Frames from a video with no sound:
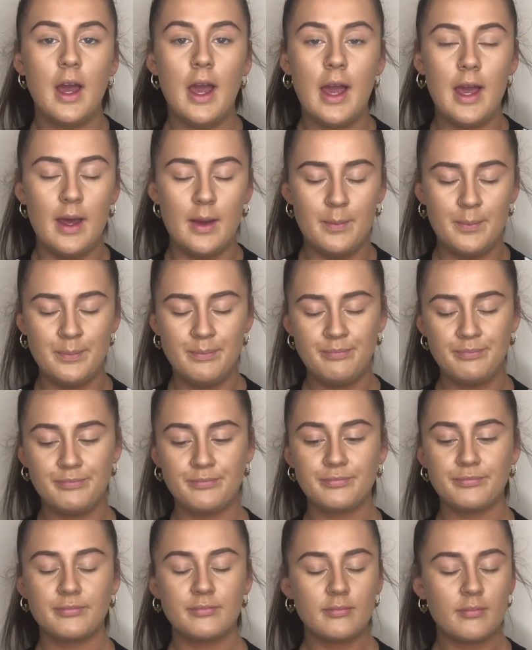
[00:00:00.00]
And
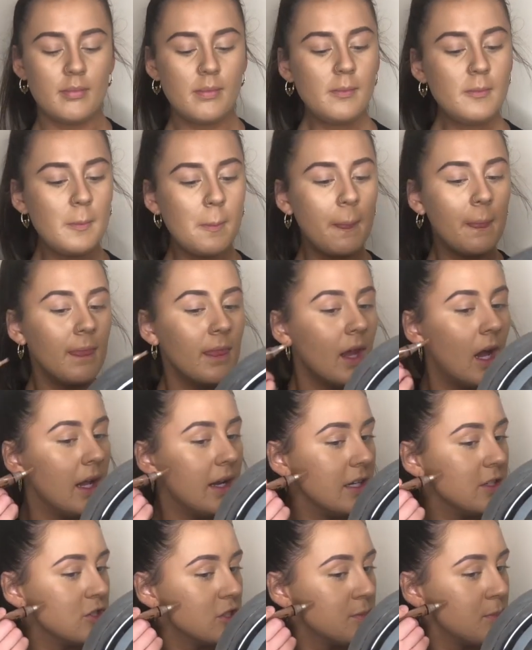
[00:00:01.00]

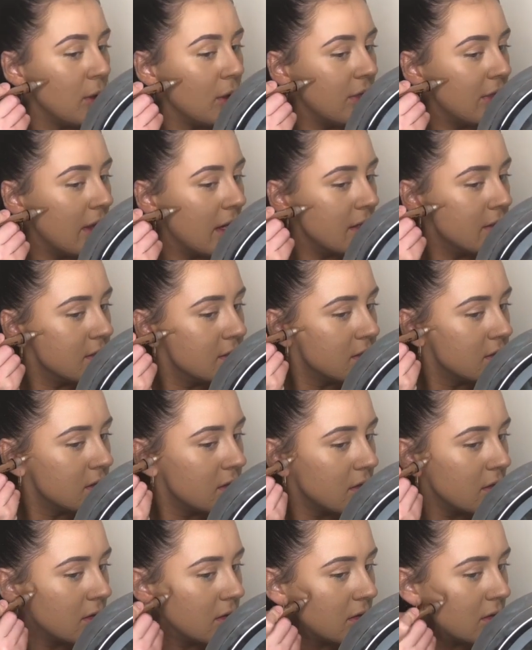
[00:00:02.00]
I just put
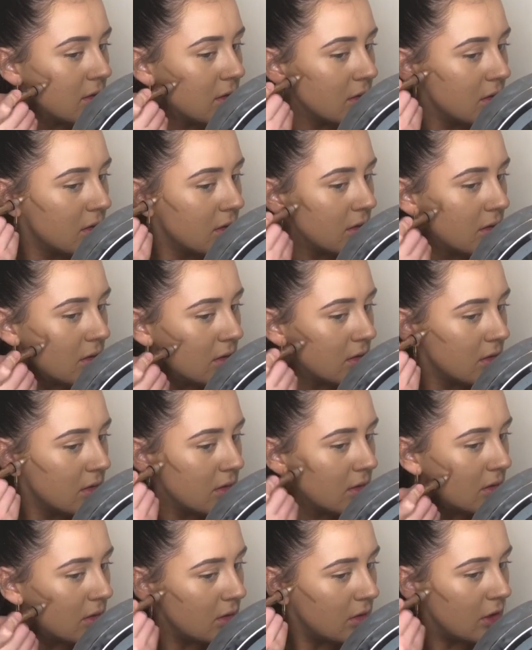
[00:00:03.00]
this,
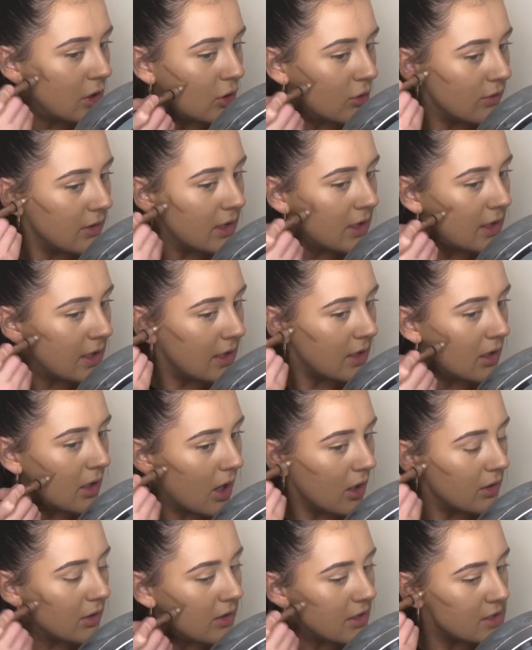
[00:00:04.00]
you don't really need a
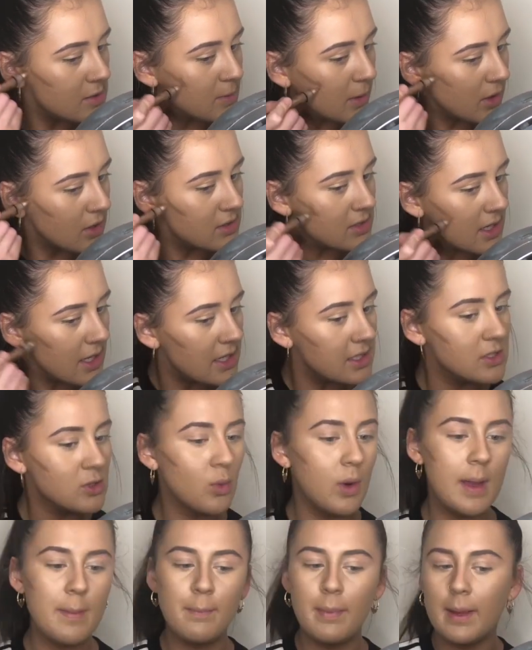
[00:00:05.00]
lot of this because it is
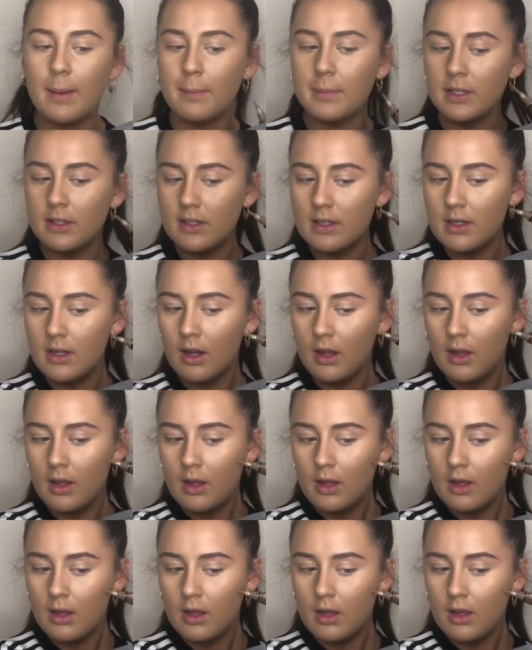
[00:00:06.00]
quite pigmented.